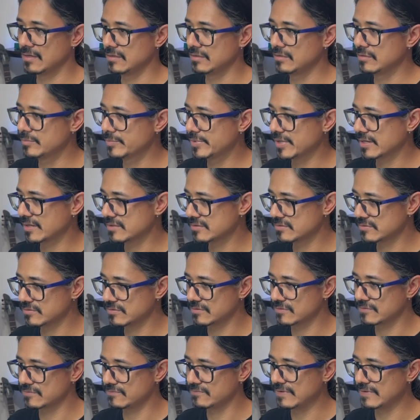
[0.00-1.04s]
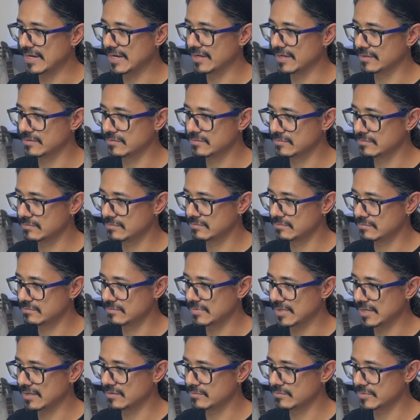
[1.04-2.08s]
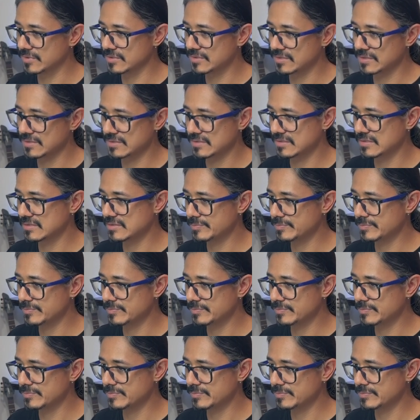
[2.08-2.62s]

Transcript: You bring it to your file, right? Which is this